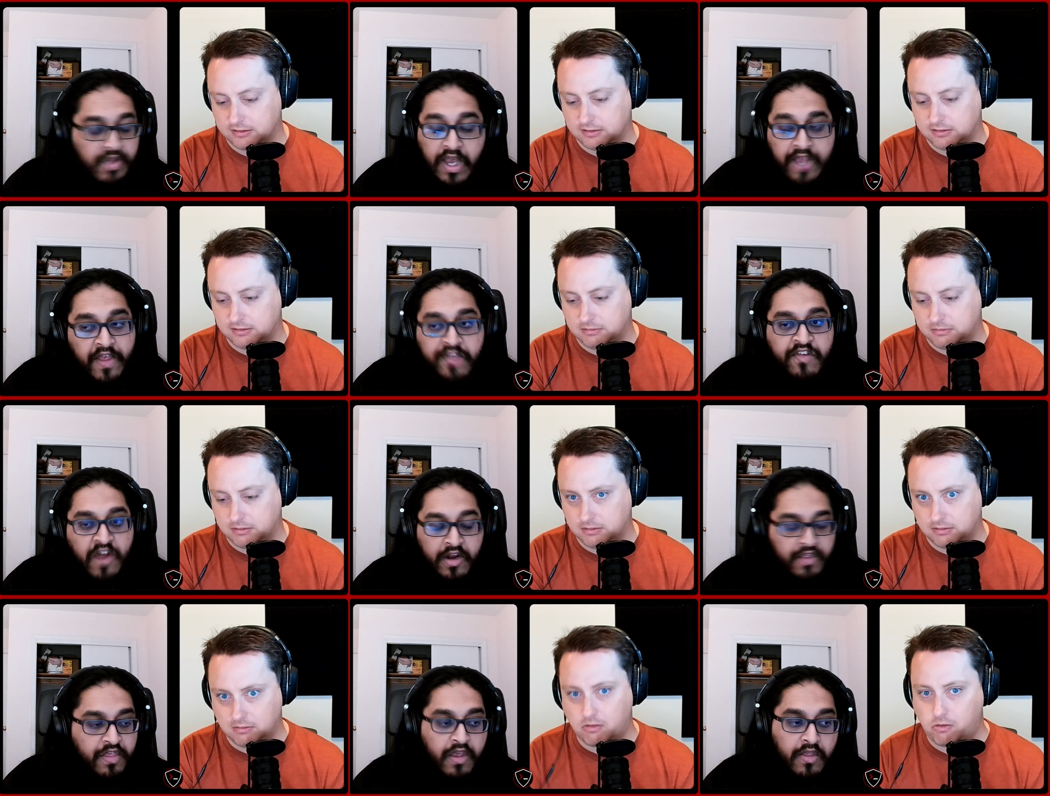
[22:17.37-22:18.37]
Speaker 1: yeah that's not a
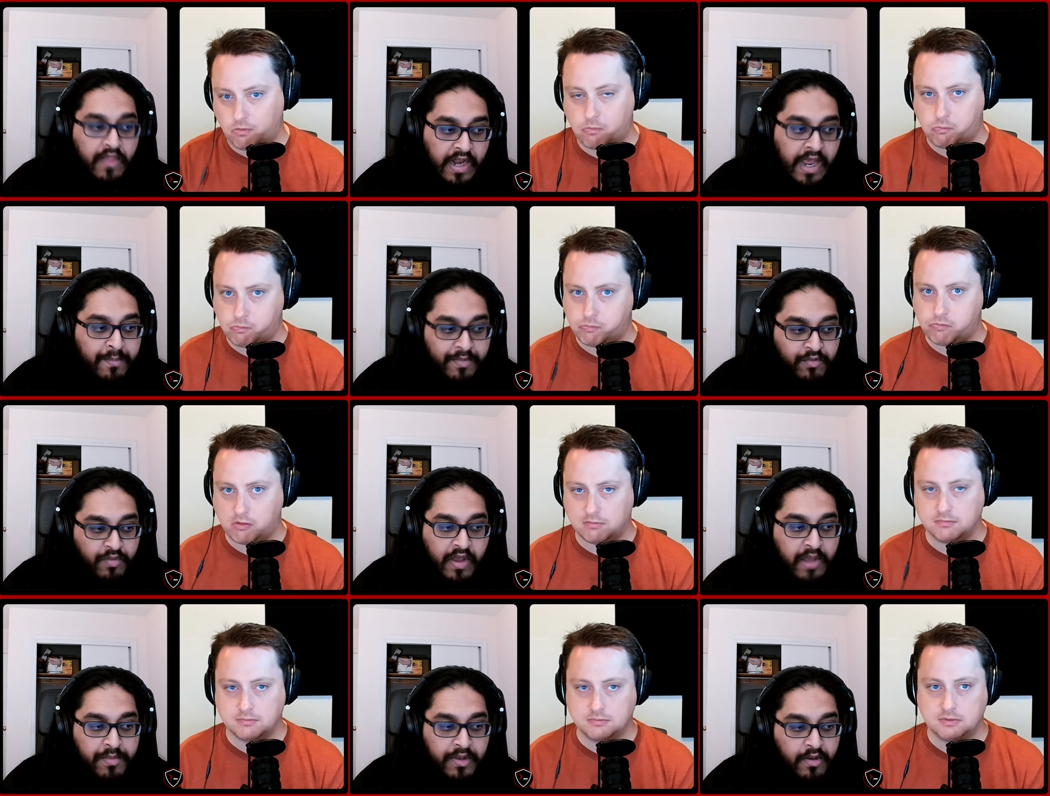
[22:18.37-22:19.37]
thing that happens with
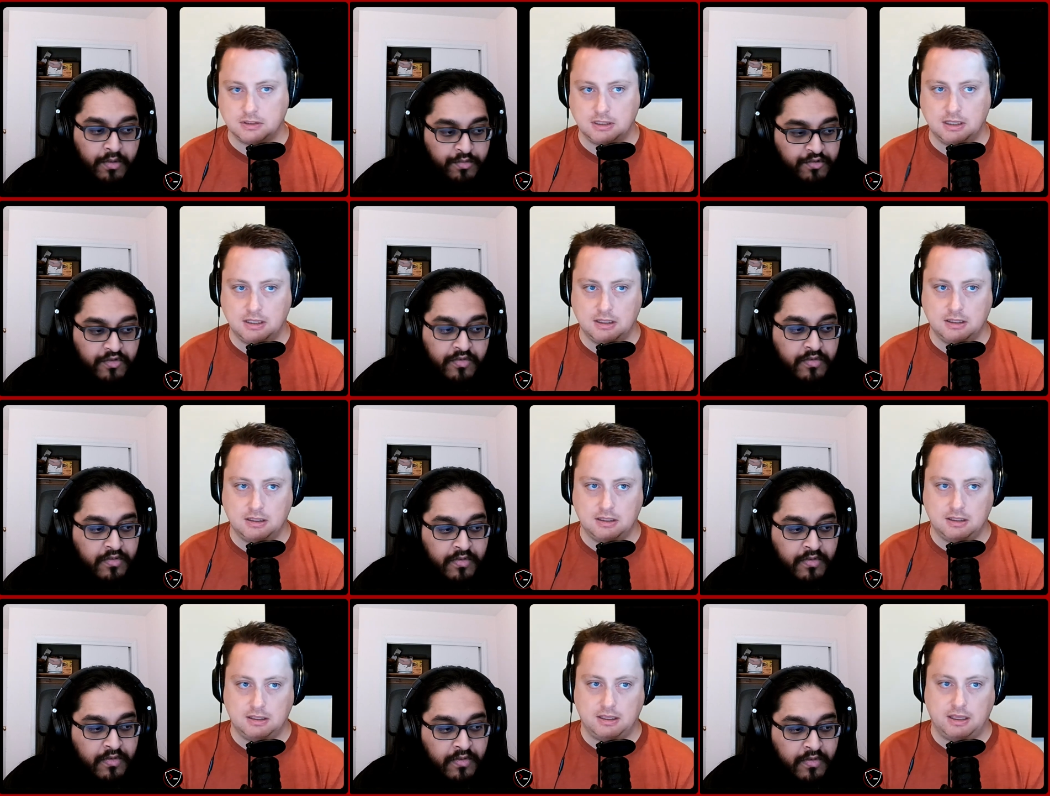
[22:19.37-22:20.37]
ipos
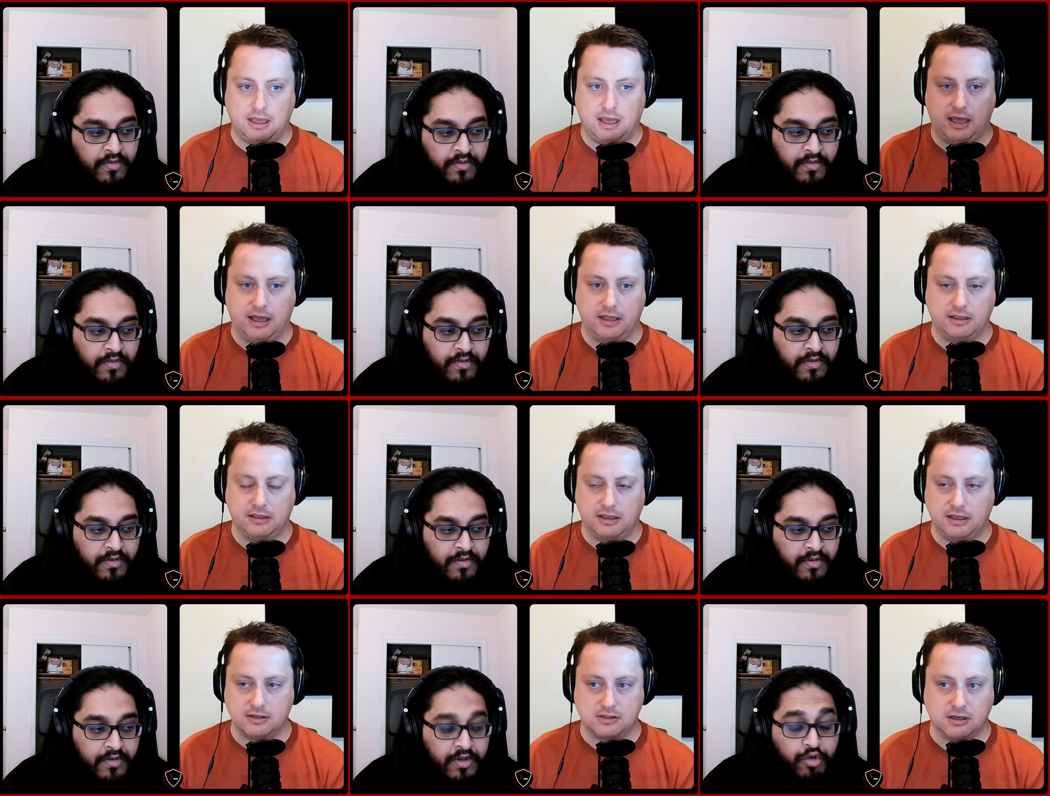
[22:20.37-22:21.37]
Speaker 2: uh,
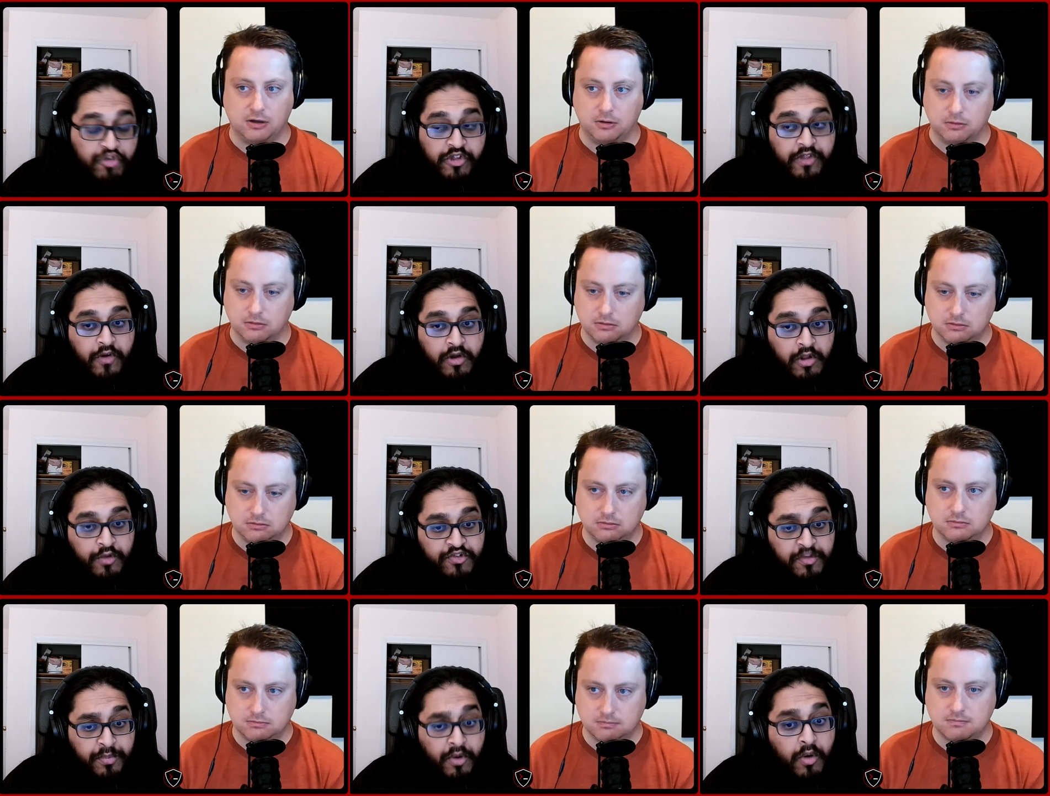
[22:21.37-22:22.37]
so, usually
Speaker 1: they're close to
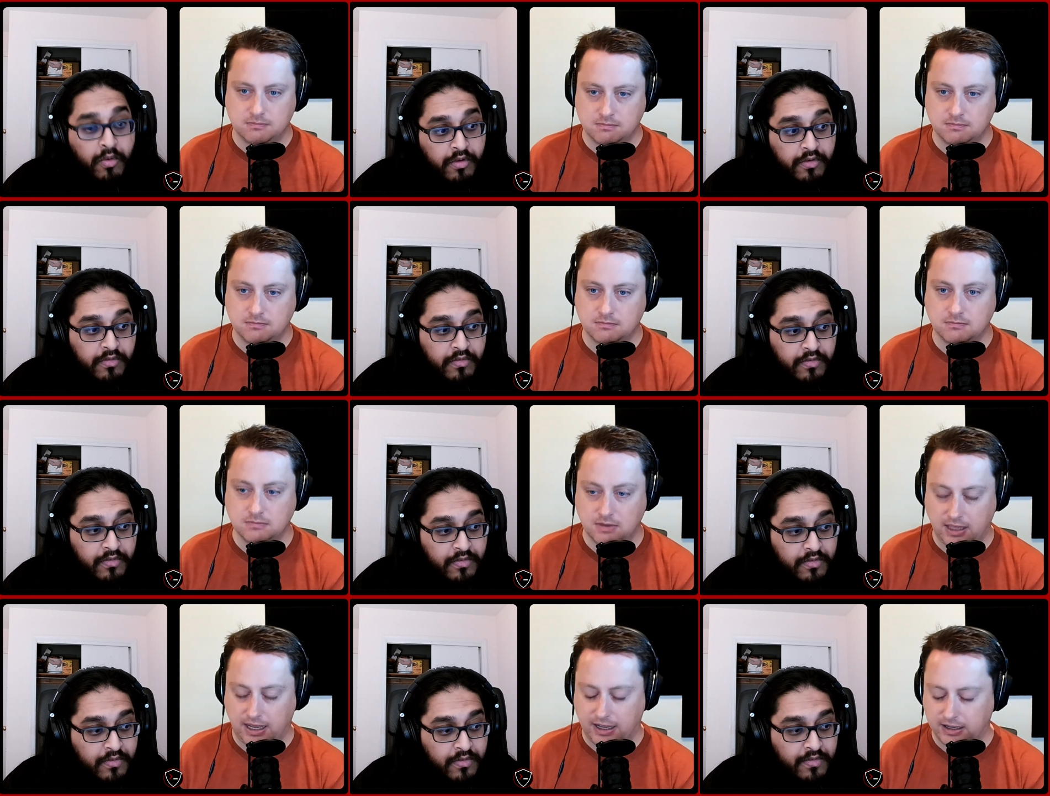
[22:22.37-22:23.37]
broke
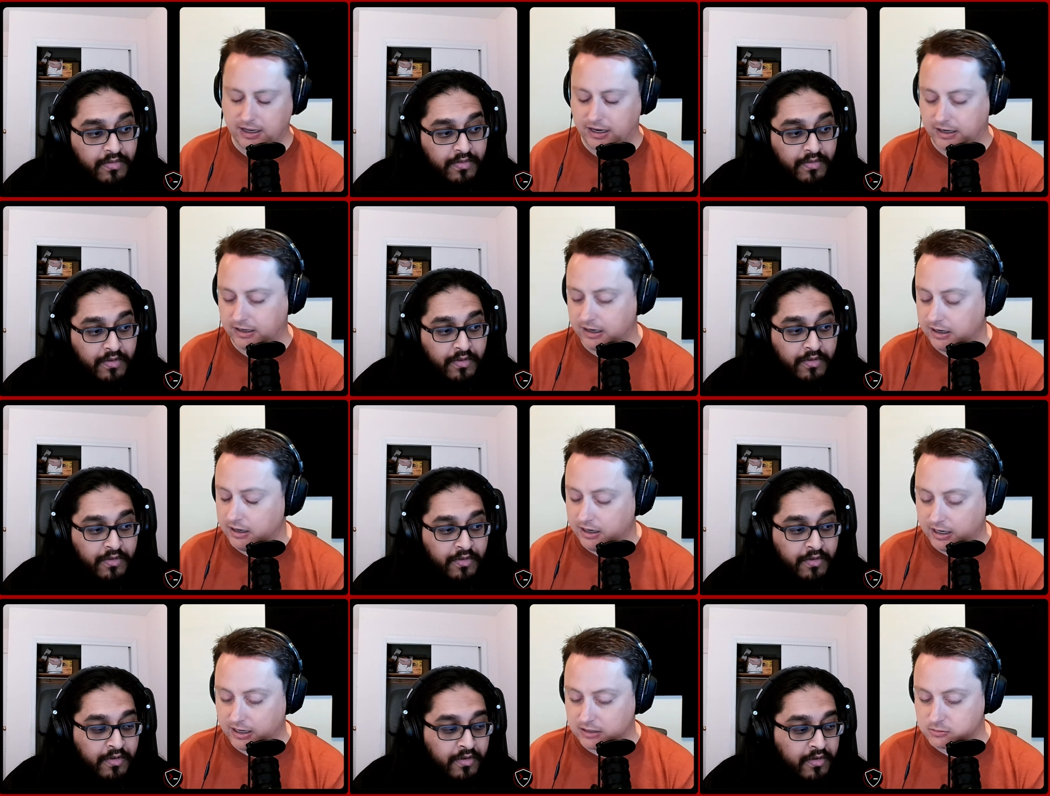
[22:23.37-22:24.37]
Speaker 2: yeah and and
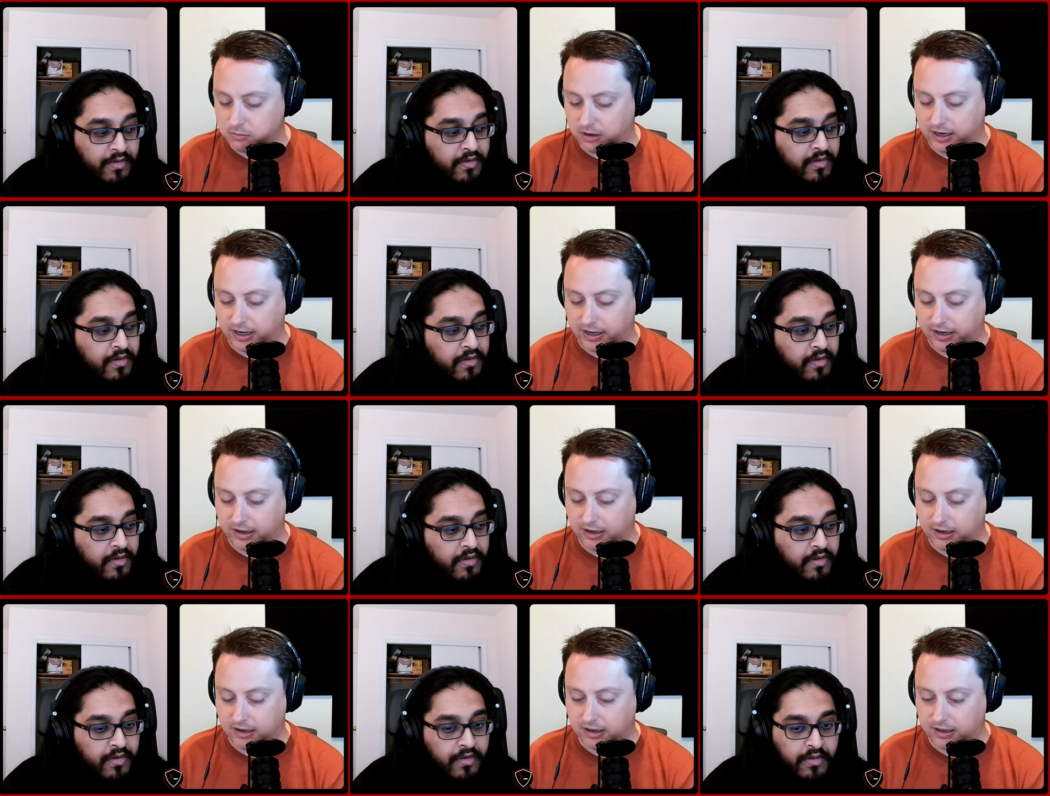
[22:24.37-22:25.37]
that's why i
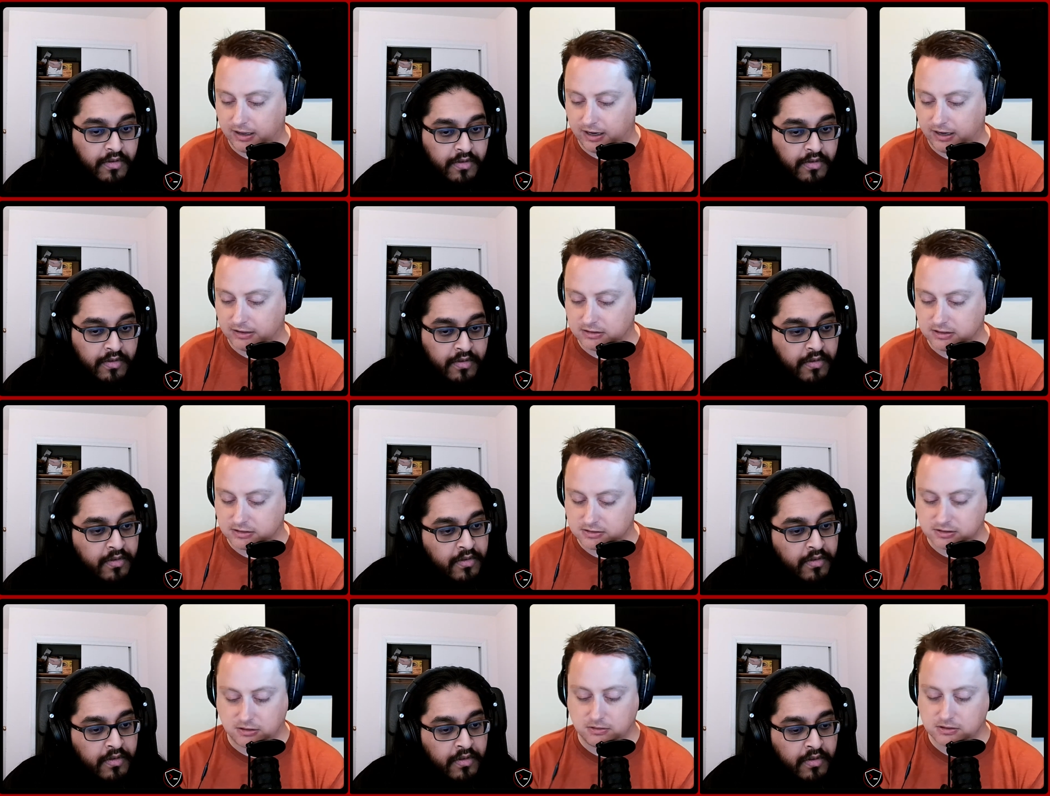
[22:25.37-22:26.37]
and and
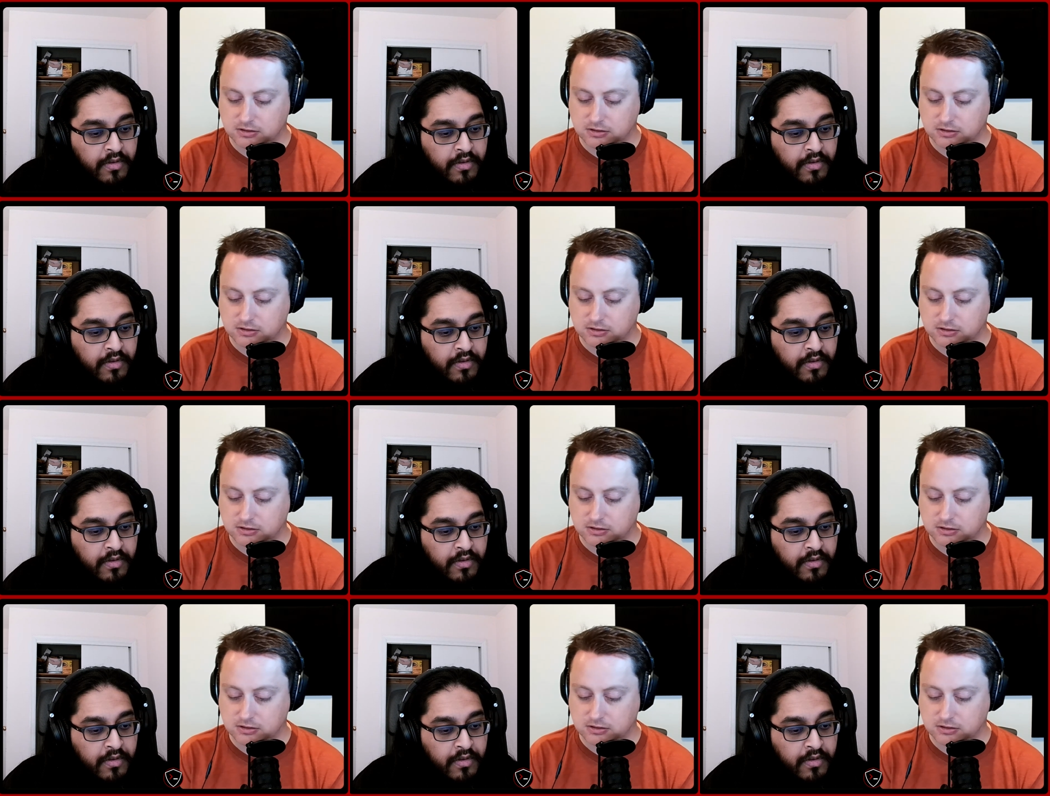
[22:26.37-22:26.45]
so as